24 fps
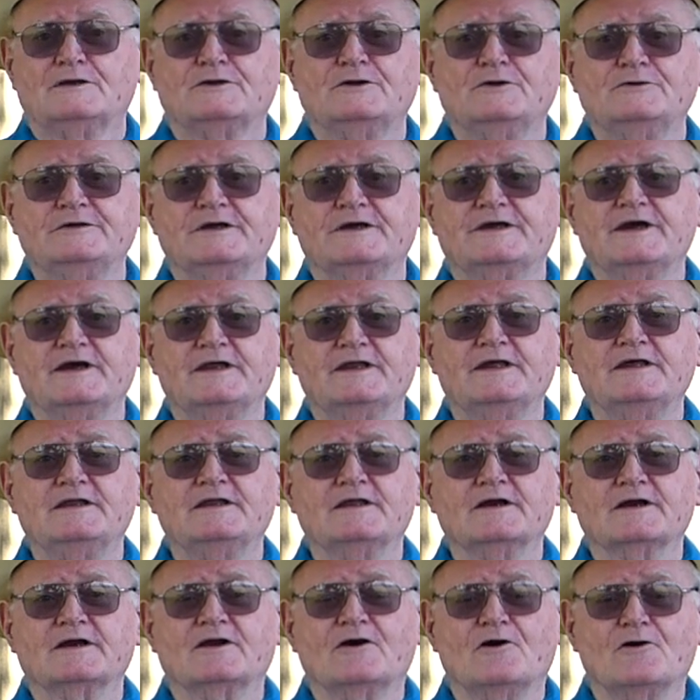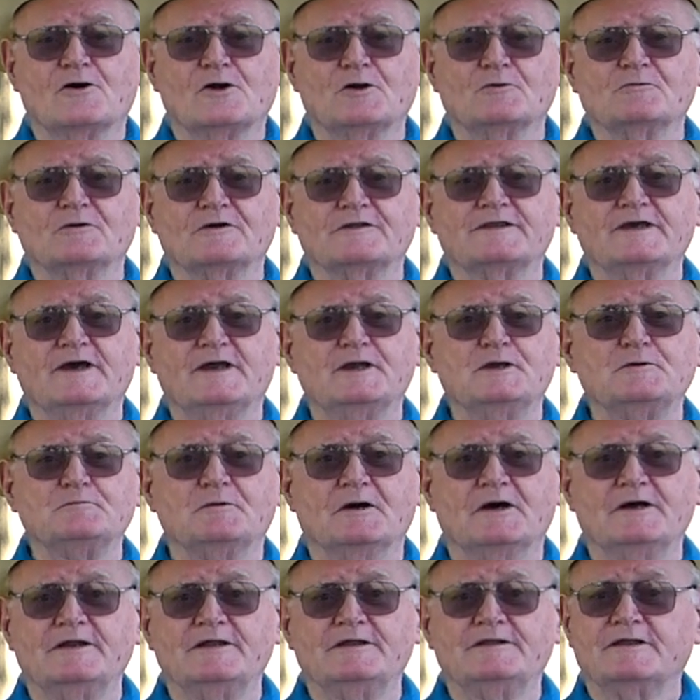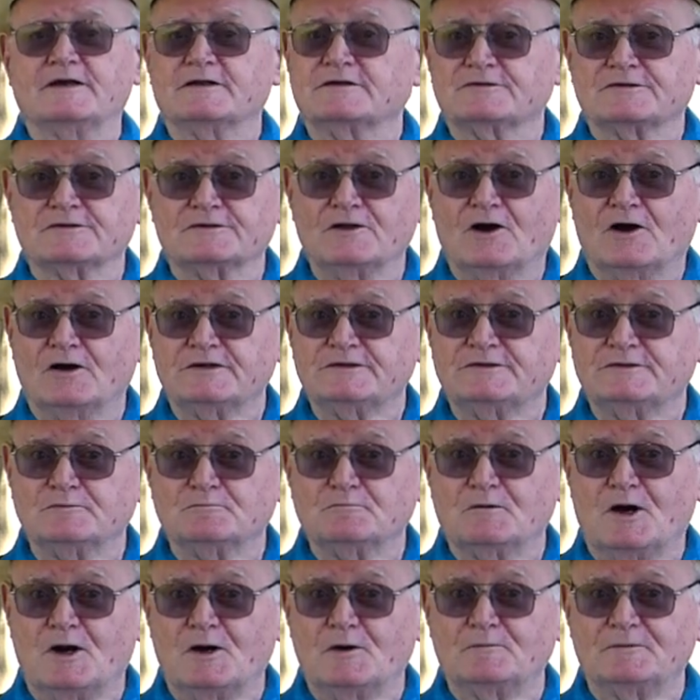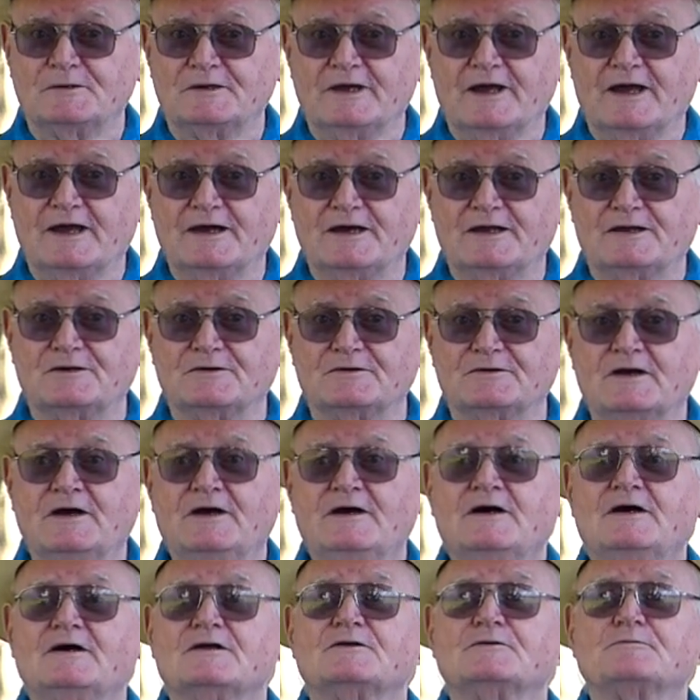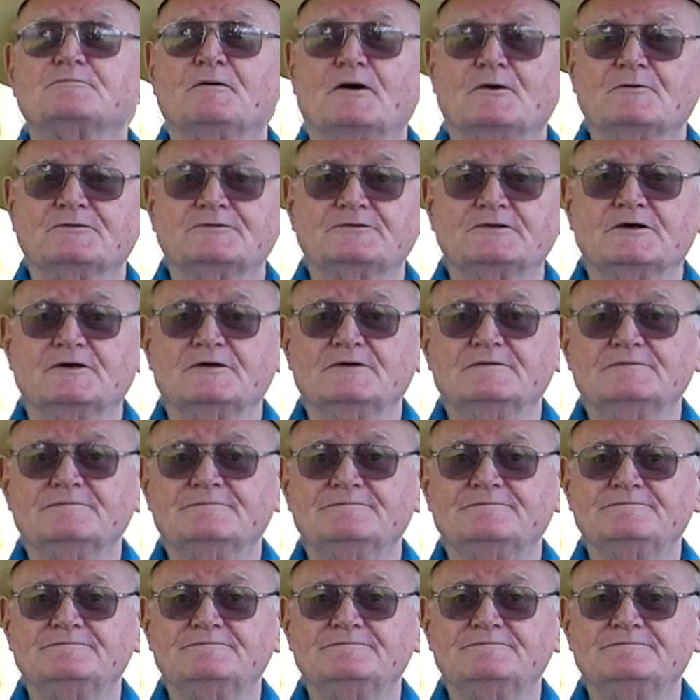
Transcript: Do you get in the car with anybody that's not your mom or dad or supposed to?